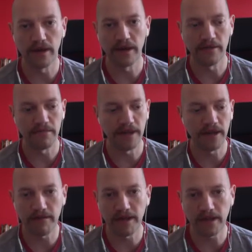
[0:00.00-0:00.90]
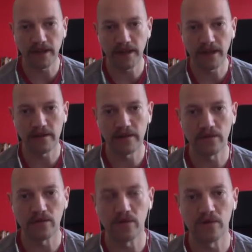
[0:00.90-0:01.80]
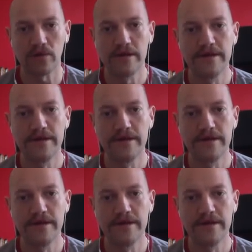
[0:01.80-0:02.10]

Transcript: Hilary Mantel or